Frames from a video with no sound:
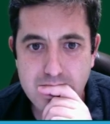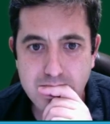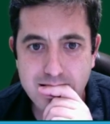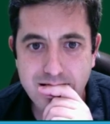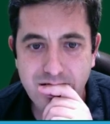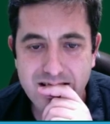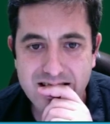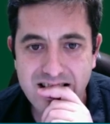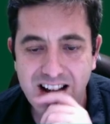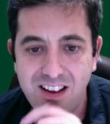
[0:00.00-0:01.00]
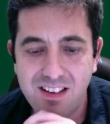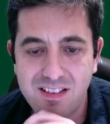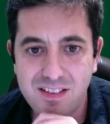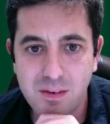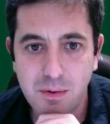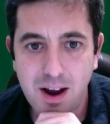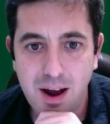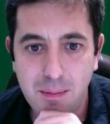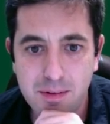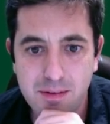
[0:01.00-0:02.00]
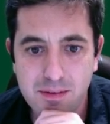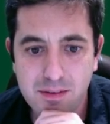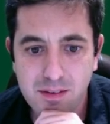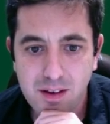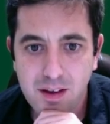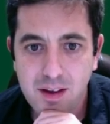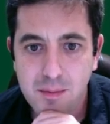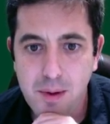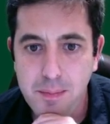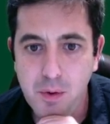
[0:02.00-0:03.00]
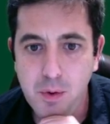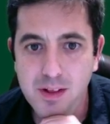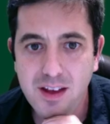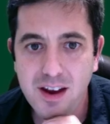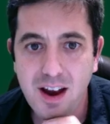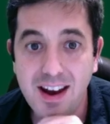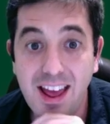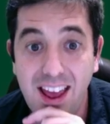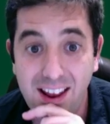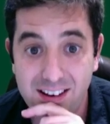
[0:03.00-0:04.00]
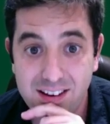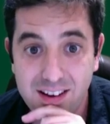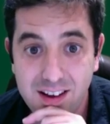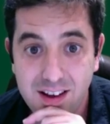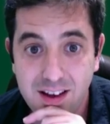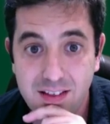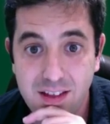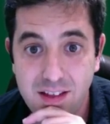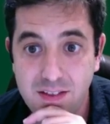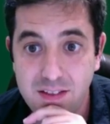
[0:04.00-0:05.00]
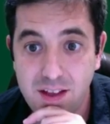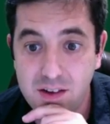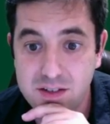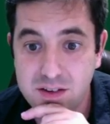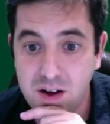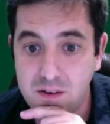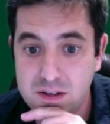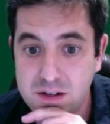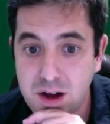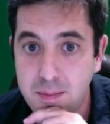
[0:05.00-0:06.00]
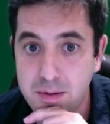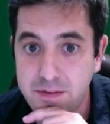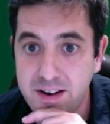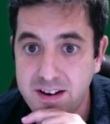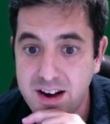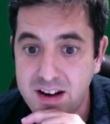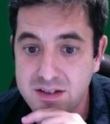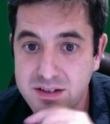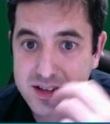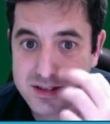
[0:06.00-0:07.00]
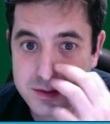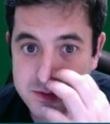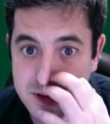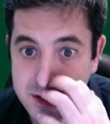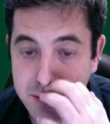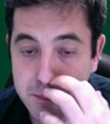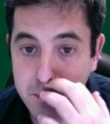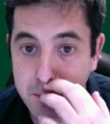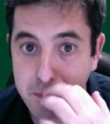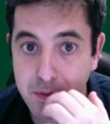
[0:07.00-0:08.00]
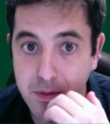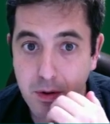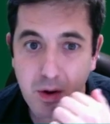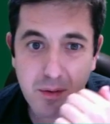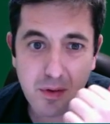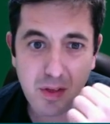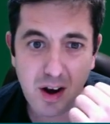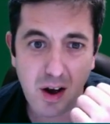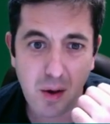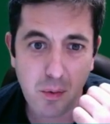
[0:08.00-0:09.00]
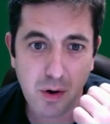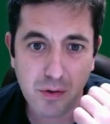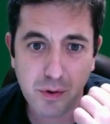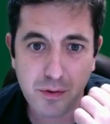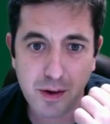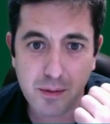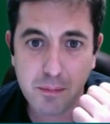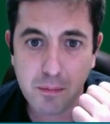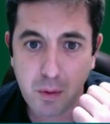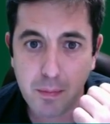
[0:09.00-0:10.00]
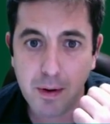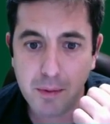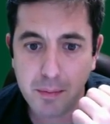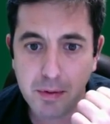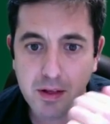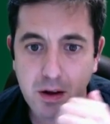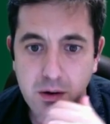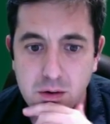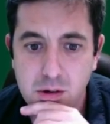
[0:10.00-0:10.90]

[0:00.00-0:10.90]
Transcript: Wonder if I duck and see what happens. It might be queen 10-9 8, and then I'll still have a stopper if I duck. So that seems like the. Then I would also if I go, but I'm gonna play low.